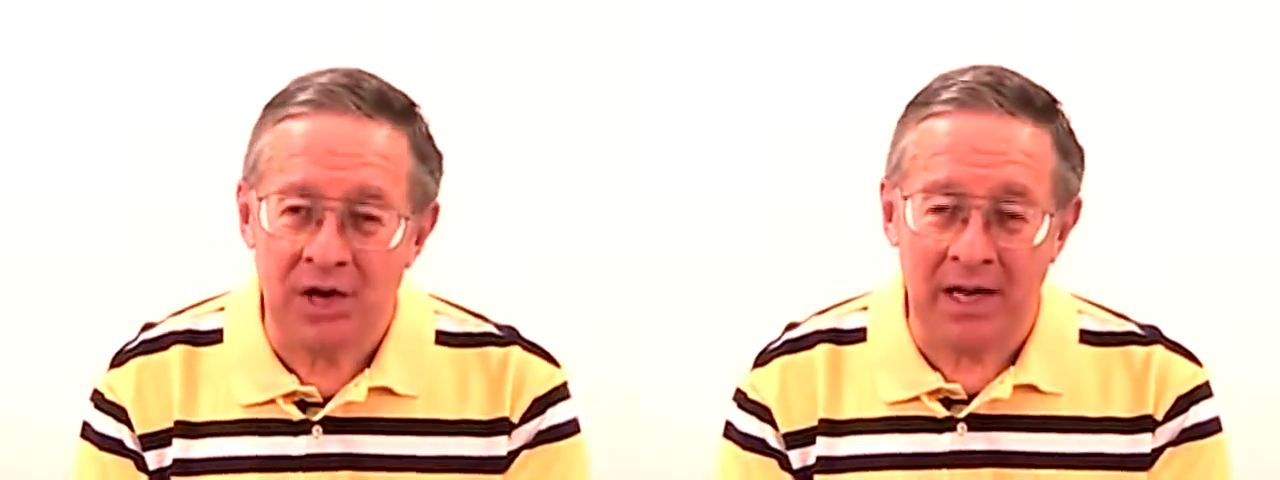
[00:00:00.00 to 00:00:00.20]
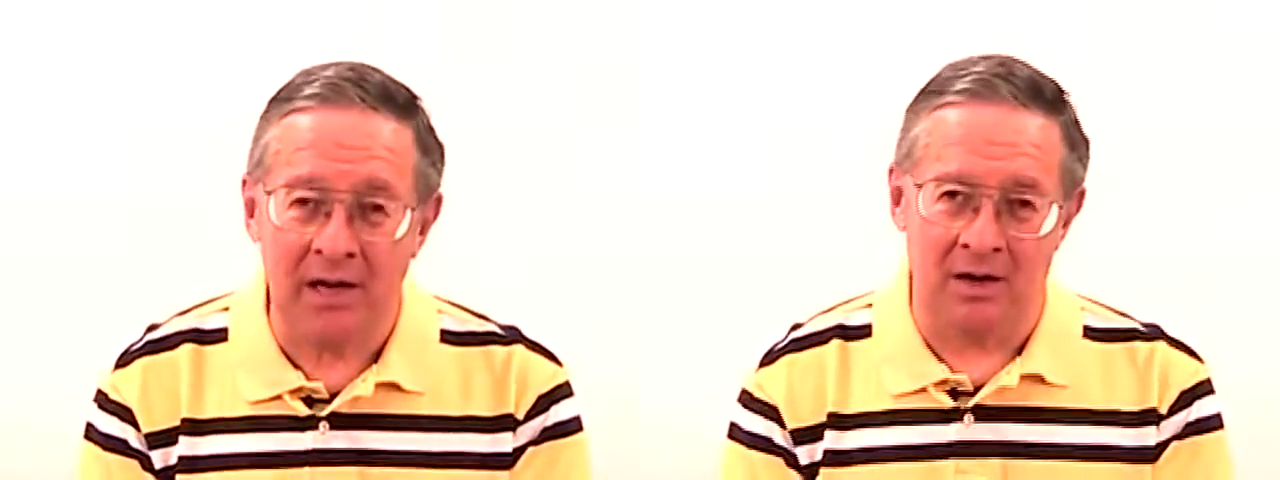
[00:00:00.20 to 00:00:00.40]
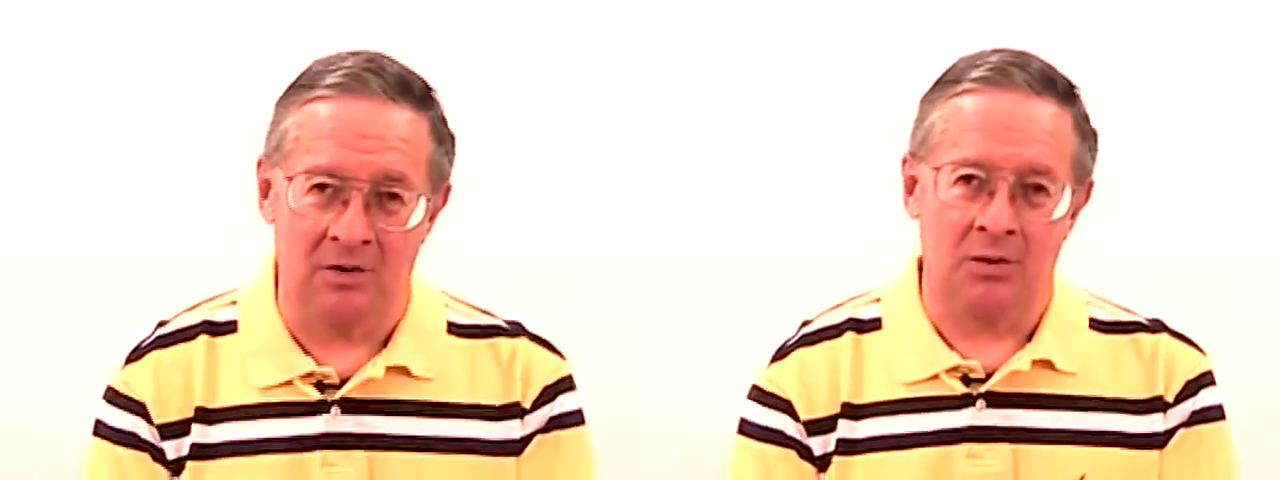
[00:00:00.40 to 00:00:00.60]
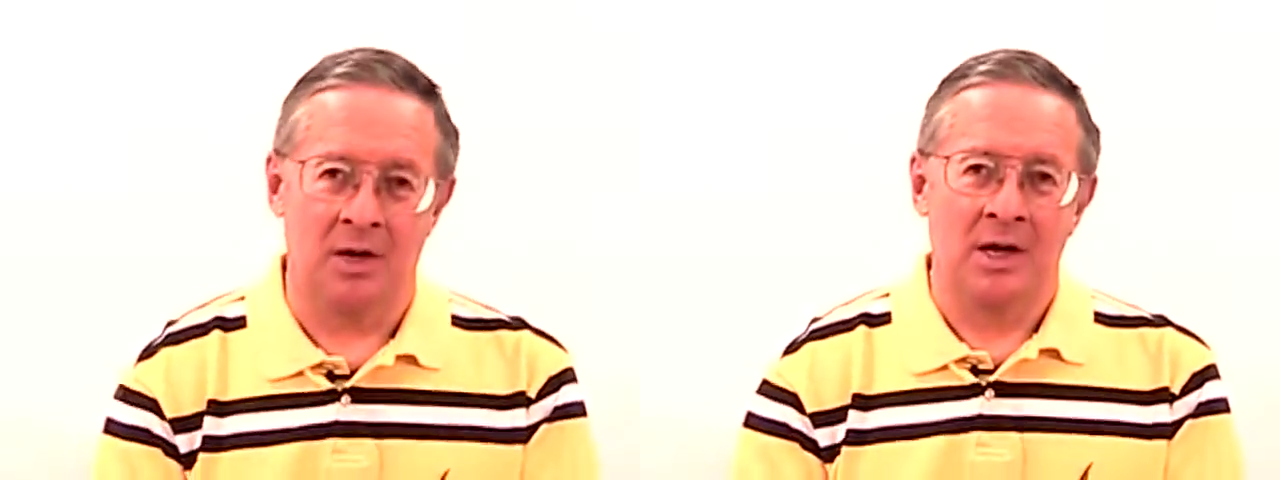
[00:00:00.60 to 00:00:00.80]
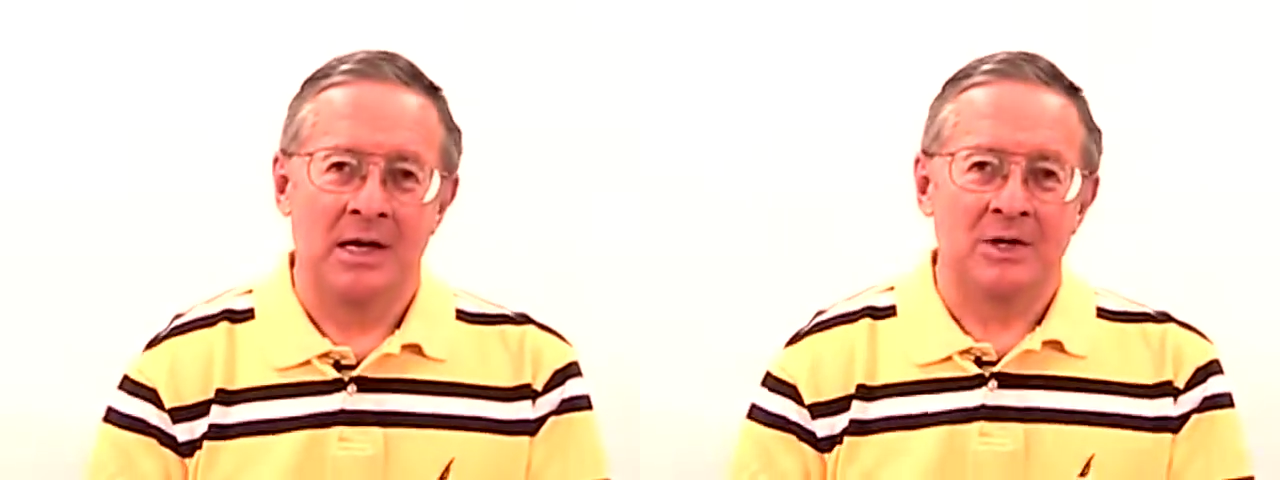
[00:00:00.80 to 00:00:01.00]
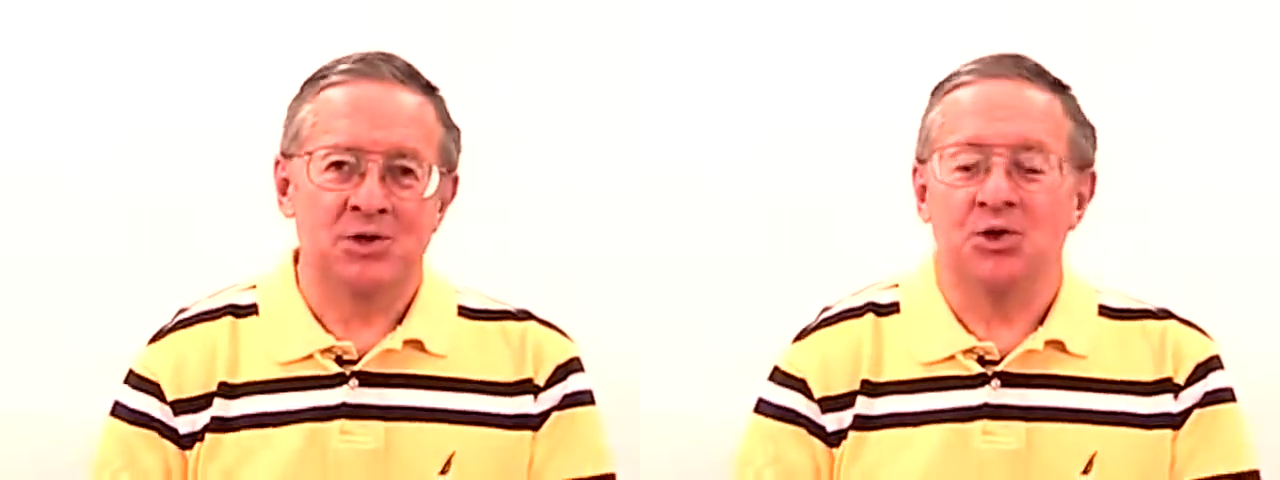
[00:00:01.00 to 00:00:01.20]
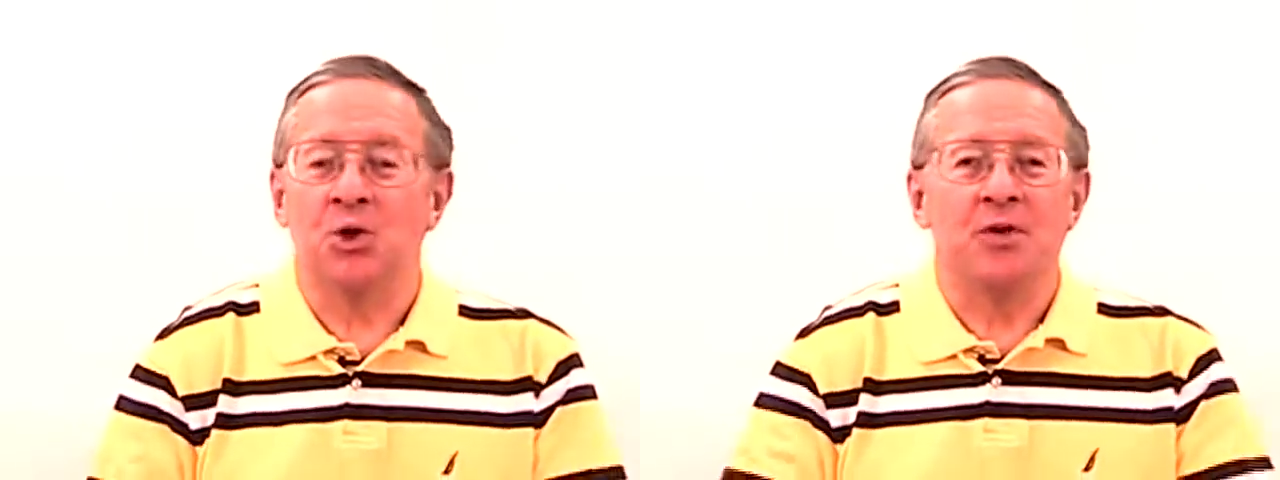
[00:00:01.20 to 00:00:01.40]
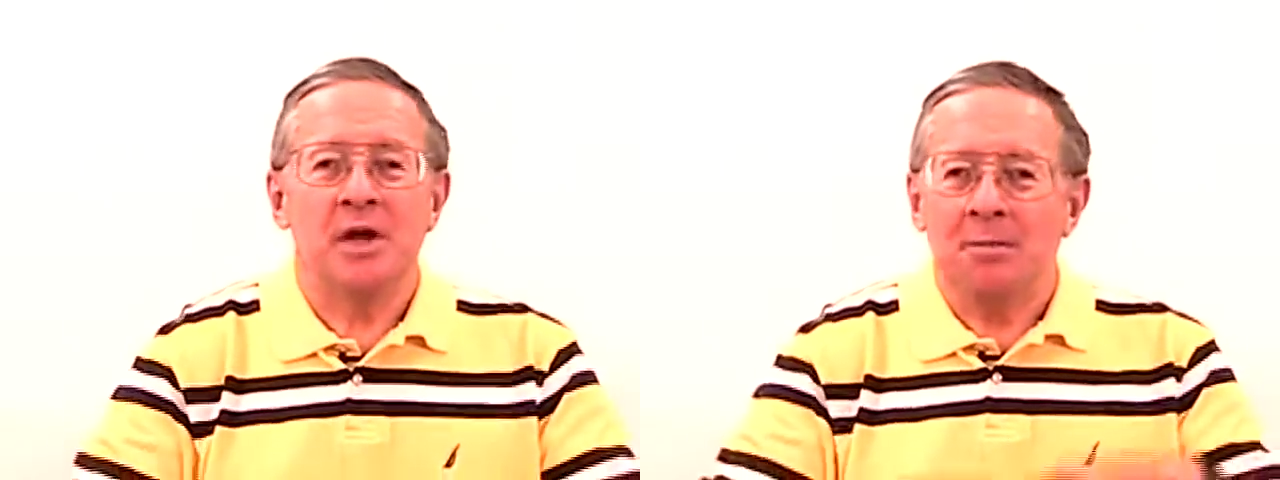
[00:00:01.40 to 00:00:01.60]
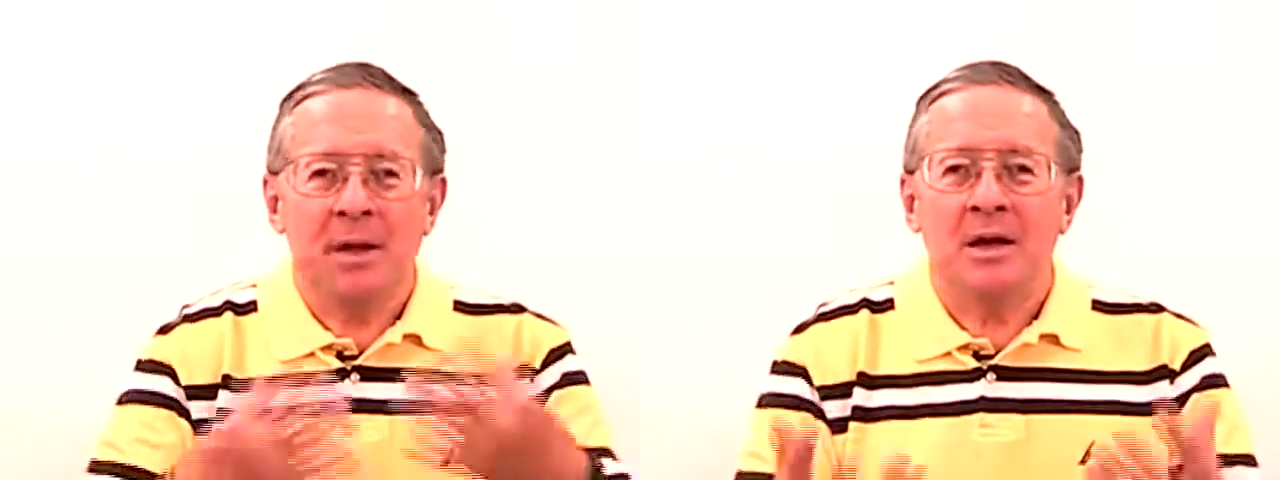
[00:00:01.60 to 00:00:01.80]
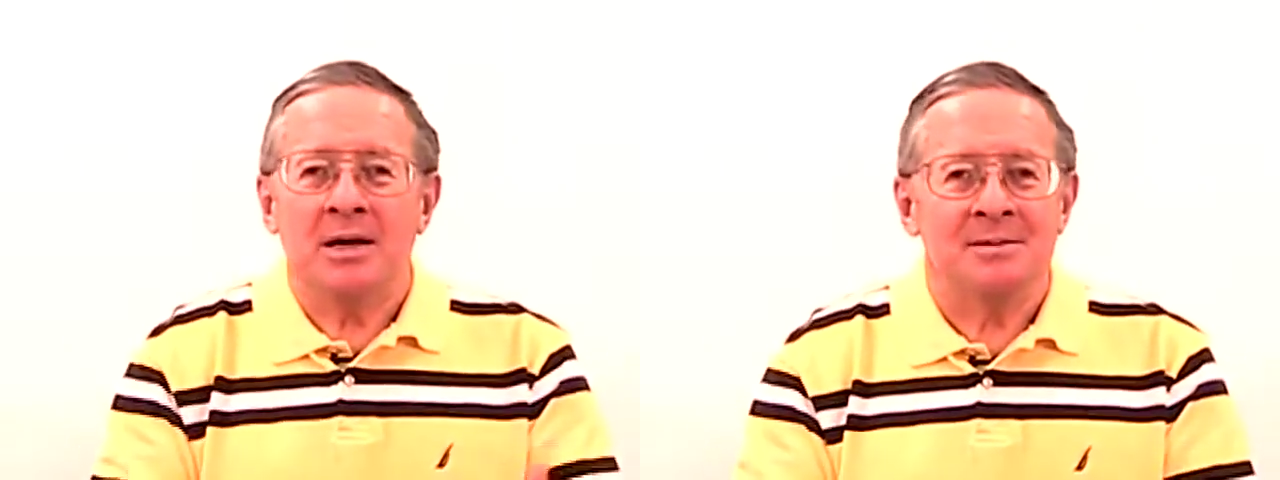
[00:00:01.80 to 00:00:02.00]
down so that it
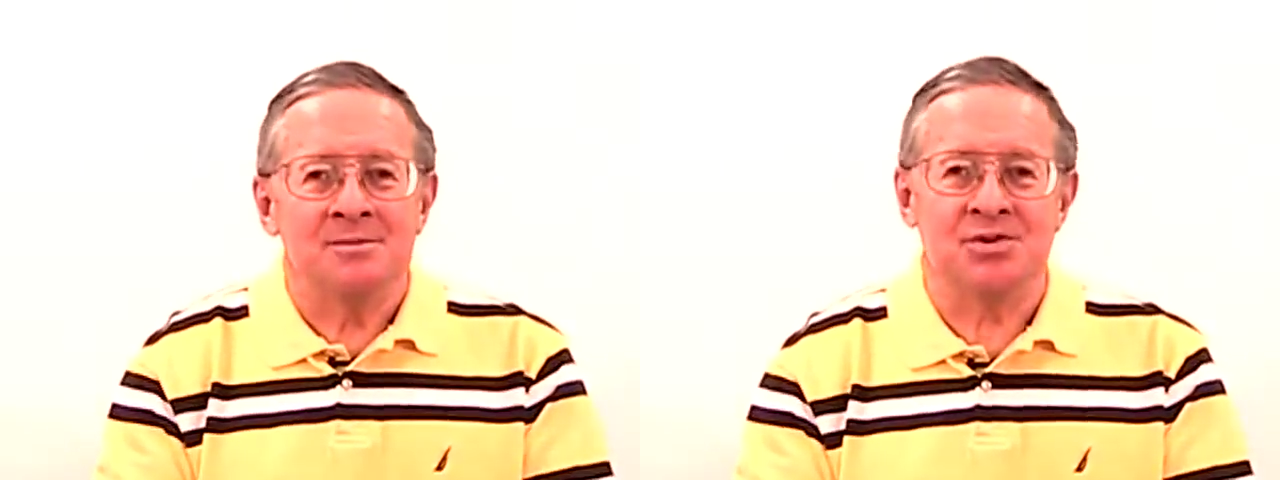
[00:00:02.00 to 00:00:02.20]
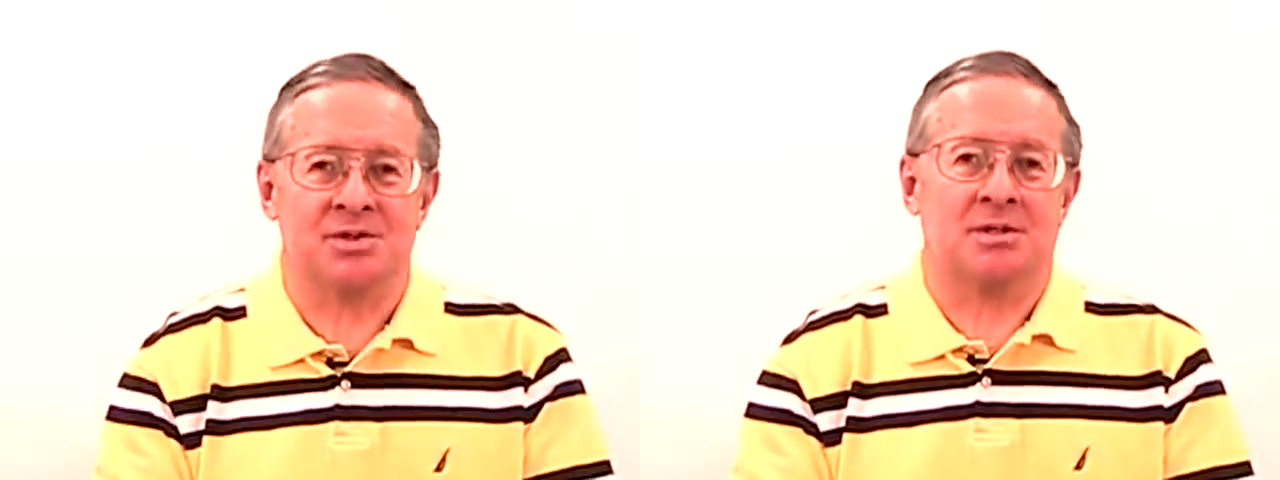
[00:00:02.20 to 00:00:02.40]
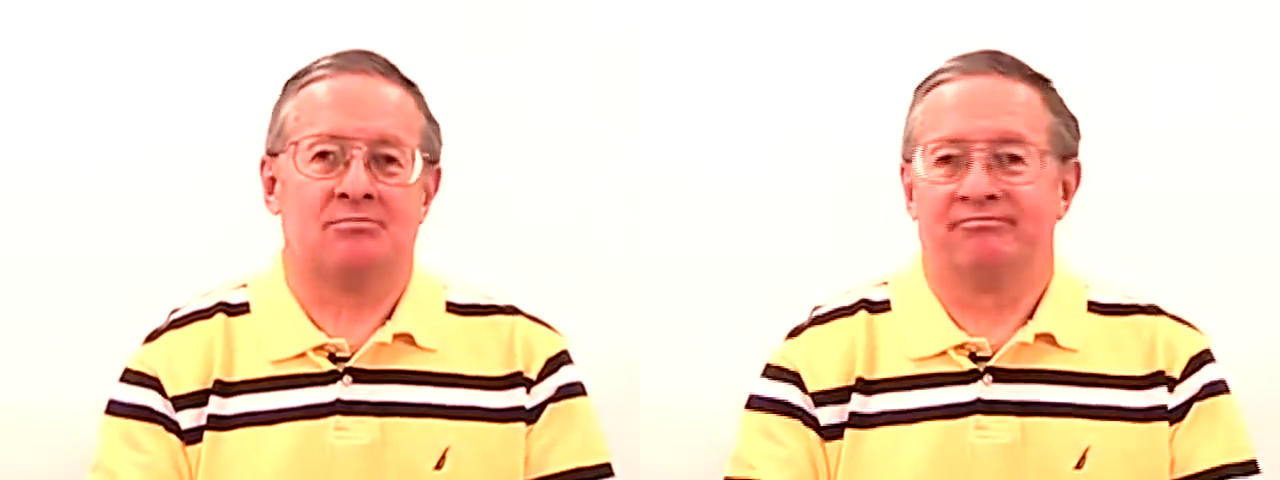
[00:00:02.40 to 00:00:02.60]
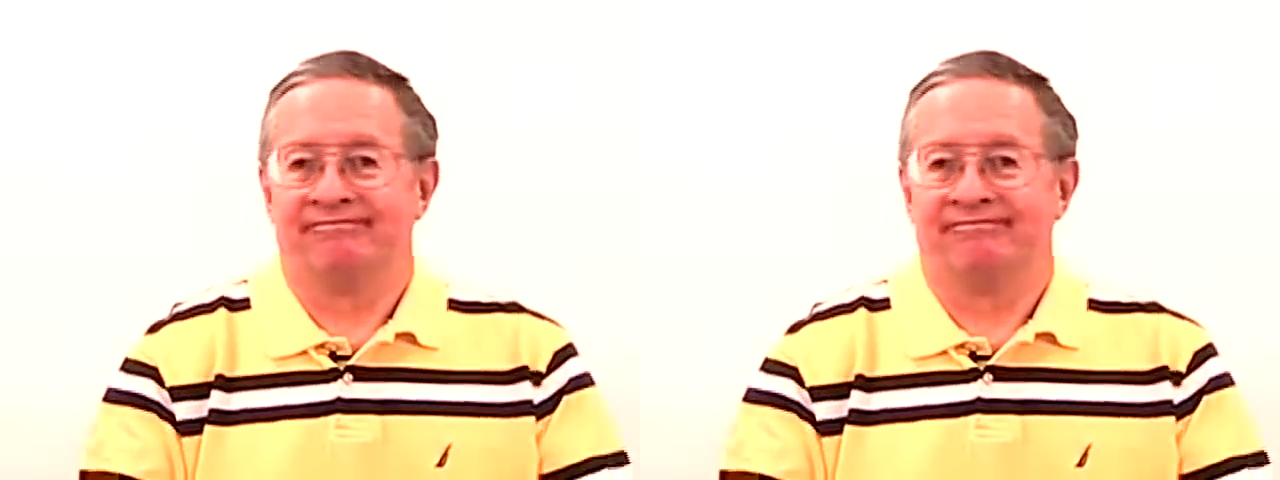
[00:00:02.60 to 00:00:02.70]
becomes